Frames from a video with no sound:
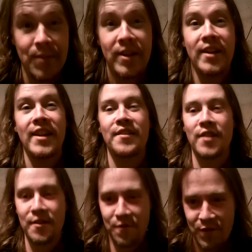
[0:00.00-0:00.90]
I mean,
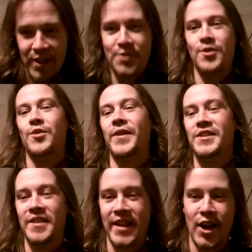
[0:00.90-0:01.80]
it fits with the
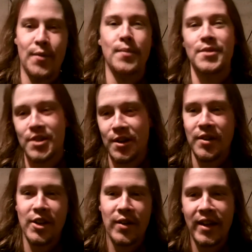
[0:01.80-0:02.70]
rest of the album. So,
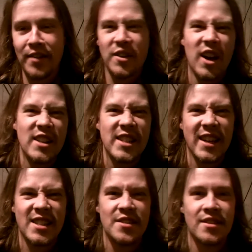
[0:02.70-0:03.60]
again,
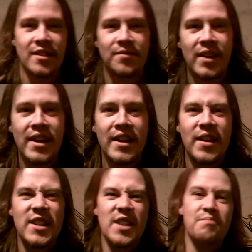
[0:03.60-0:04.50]
context is a
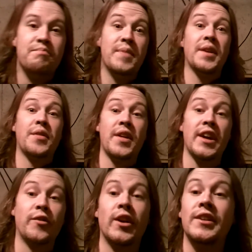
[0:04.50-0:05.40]
big
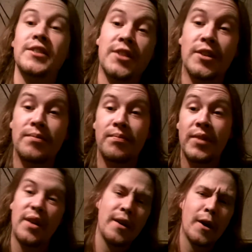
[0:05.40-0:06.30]
thing, right? So,
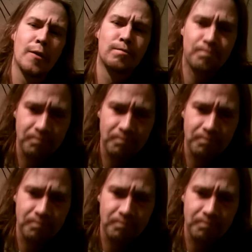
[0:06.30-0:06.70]
there you go.